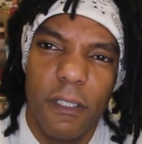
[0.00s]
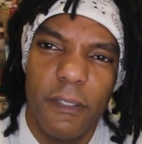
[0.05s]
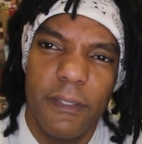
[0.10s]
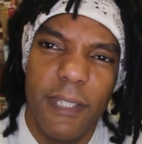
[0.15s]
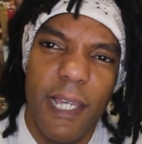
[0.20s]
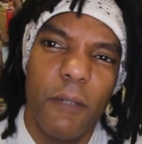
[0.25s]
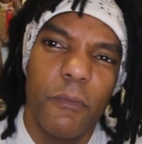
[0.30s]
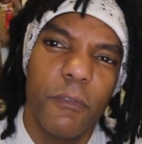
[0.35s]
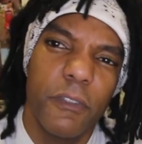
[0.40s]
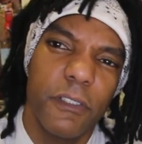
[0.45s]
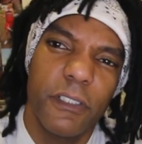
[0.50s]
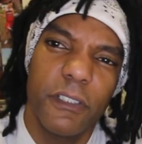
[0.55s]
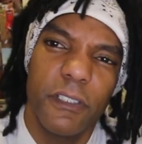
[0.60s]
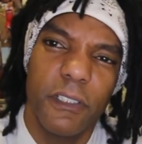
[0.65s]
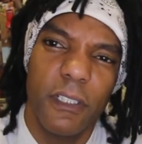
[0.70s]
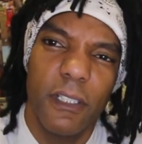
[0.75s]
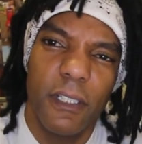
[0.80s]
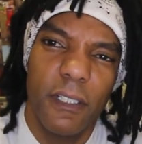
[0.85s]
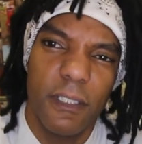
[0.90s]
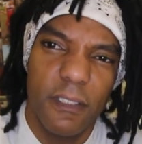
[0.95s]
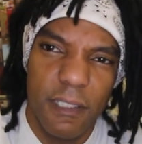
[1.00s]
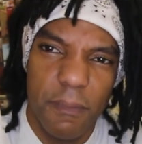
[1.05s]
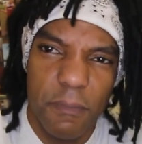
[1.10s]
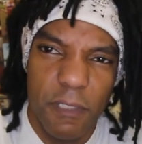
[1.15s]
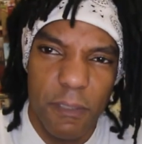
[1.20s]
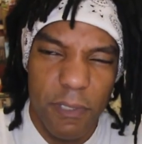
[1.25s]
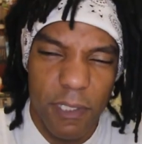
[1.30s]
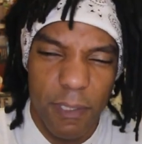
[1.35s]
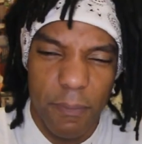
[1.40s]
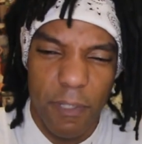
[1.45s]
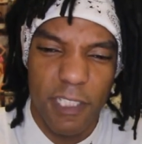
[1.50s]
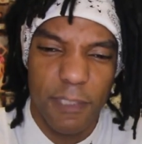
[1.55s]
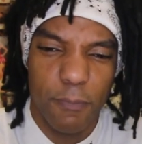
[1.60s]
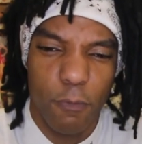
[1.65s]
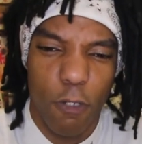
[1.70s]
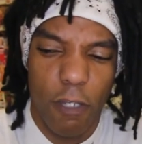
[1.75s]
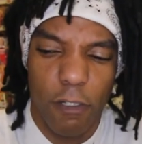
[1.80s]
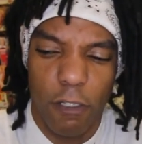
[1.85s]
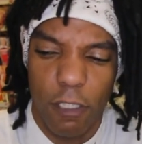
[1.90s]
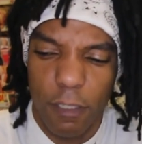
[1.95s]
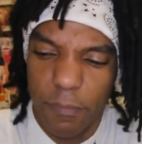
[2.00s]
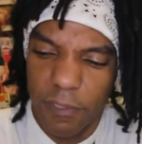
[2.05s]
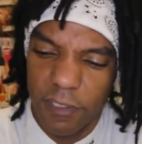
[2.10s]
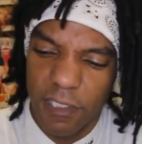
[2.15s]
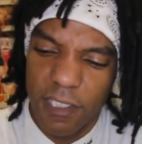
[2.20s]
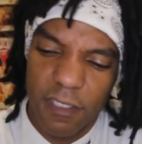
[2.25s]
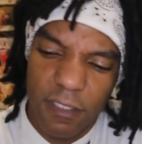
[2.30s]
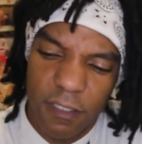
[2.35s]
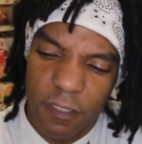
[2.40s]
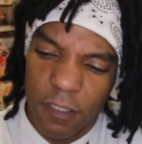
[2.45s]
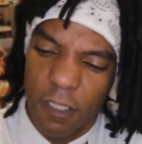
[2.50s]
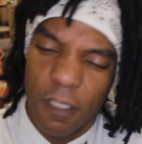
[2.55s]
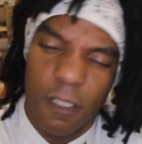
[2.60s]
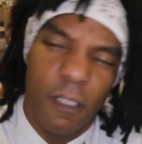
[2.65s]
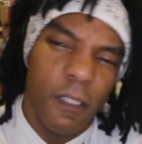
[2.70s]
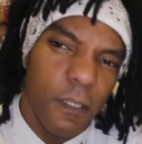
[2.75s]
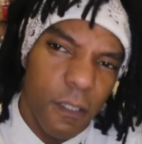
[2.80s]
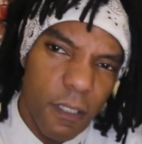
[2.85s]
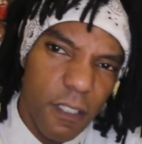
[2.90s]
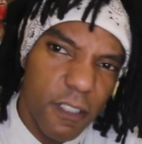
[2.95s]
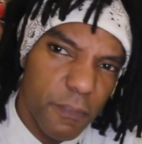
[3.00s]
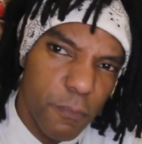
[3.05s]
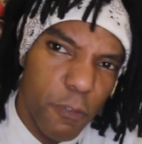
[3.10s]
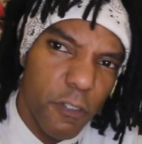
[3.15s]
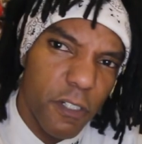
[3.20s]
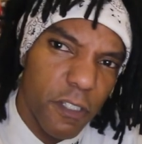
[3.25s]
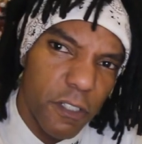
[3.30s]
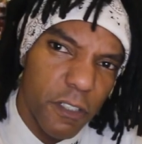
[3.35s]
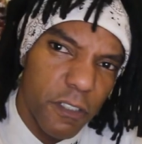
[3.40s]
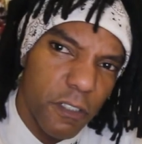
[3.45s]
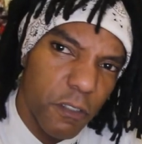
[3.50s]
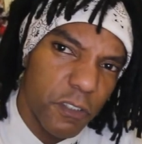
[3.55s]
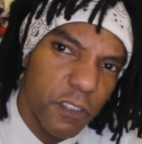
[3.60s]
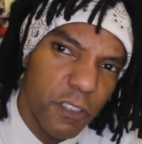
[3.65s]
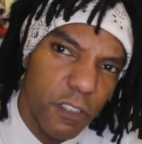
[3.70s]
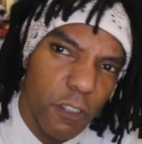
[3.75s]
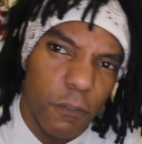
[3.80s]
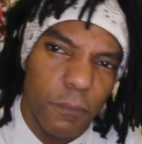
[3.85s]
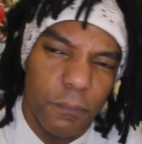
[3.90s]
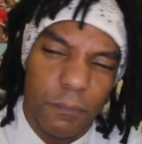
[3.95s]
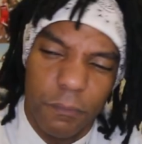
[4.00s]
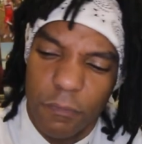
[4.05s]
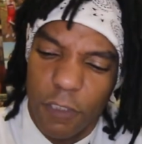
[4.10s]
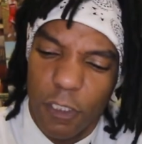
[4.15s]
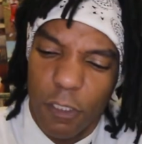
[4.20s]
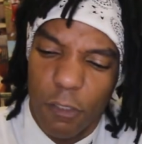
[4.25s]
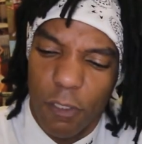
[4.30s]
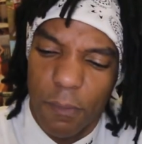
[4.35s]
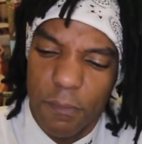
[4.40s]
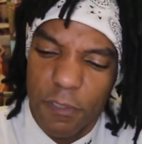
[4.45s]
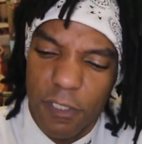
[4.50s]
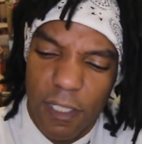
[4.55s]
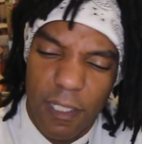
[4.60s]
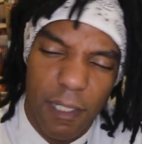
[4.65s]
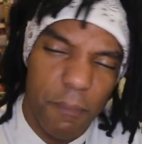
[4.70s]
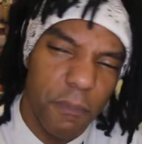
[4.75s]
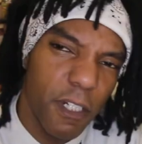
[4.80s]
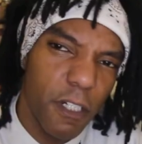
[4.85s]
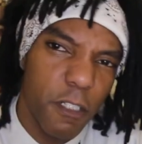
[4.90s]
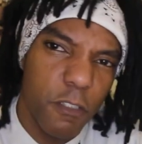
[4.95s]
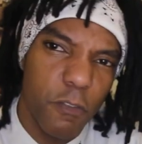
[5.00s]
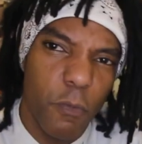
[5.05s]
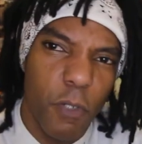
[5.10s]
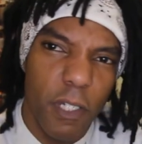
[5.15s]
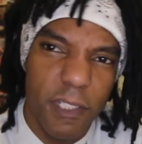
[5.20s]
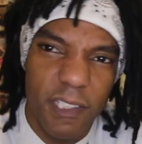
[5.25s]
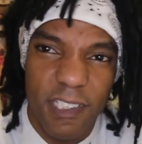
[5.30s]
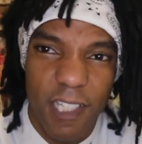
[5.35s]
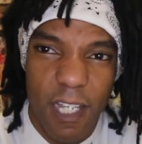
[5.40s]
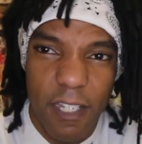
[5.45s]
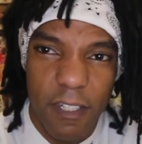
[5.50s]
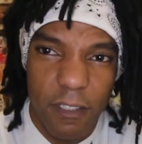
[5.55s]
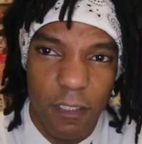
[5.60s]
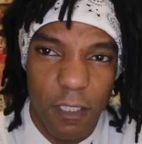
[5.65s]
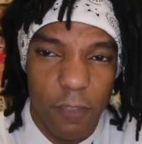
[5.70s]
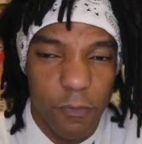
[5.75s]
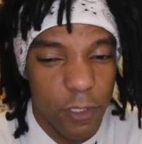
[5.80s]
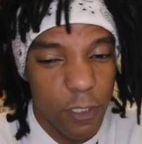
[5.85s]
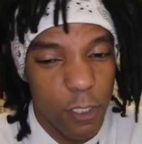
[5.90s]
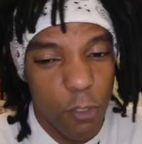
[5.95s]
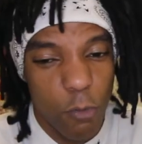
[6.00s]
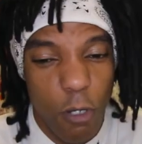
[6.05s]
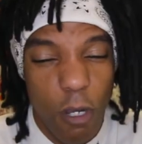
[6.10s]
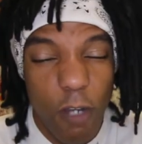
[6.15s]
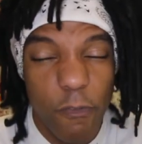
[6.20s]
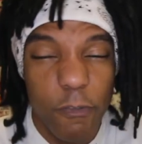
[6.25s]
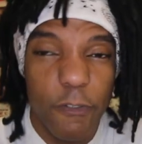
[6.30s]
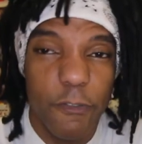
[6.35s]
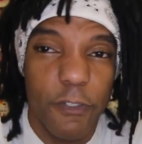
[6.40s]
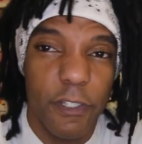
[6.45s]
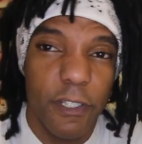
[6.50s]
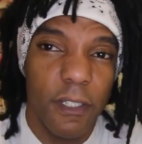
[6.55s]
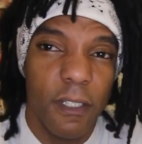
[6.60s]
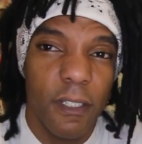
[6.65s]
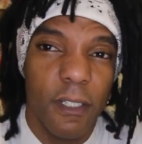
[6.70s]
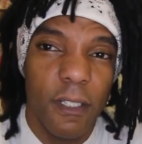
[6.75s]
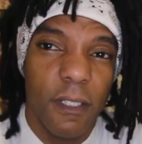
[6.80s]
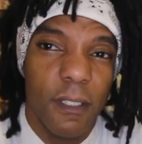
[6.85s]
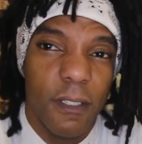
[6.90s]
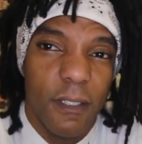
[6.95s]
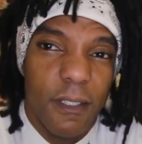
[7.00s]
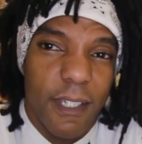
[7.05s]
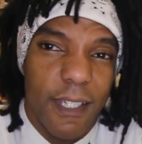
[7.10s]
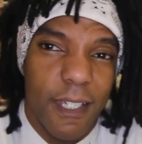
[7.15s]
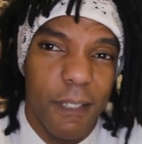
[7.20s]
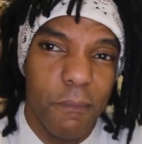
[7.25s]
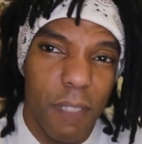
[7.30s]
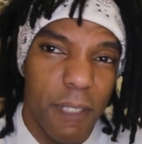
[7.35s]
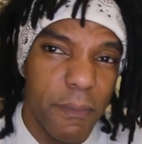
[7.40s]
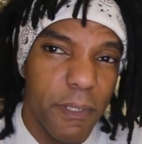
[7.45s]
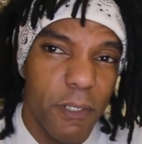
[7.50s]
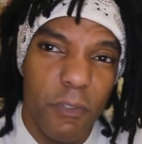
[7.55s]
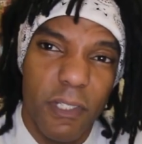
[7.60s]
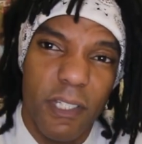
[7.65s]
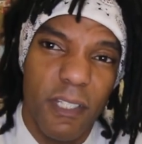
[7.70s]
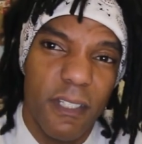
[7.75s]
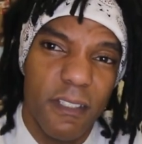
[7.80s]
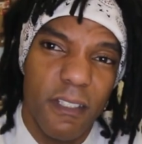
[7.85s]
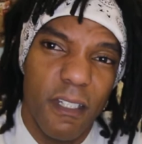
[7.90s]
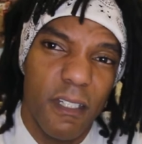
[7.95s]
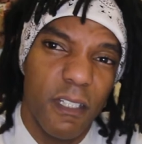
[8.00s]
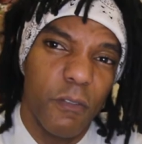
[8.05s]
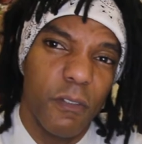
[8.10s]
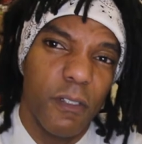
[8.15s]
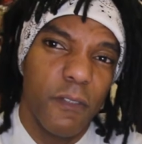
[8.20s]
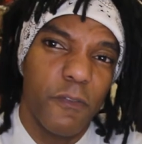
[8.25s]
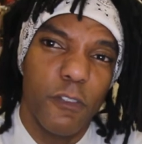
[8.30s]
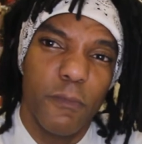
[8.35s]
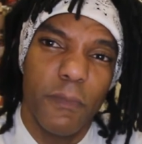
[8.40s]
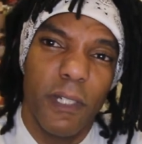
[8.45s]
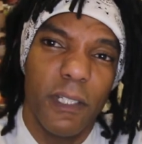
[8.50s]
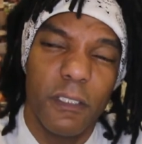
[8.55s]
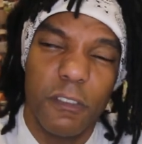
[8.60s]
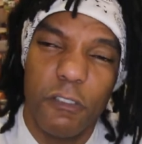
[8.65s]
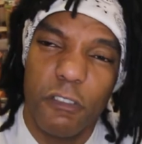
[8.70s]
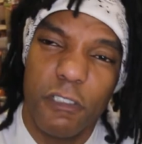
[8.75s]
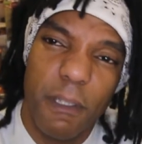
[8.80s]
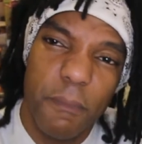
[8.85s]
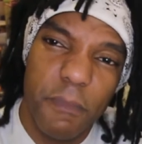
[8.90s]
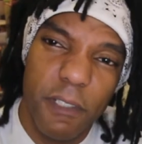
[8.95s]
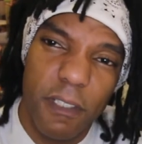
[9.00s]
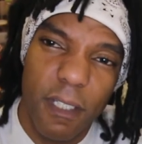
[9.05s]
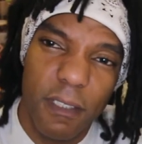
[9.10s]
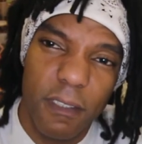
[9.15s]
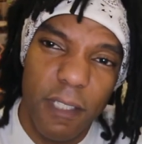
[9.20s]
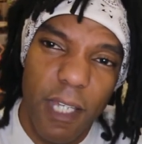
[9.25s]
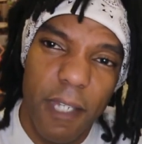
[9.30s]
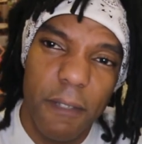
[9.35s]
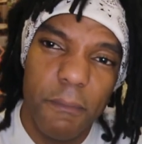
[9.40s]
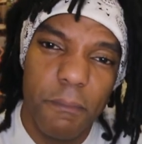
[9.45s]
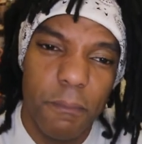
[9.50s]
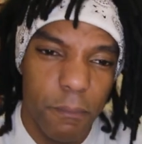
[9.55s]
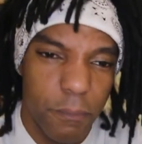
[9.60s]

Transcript: That was seemed to be the best product. But this is pretty good though still. You know what I'm saying? I'm going to do one cycle of it, go off of it, and maybe recontinue in a few months or something like that.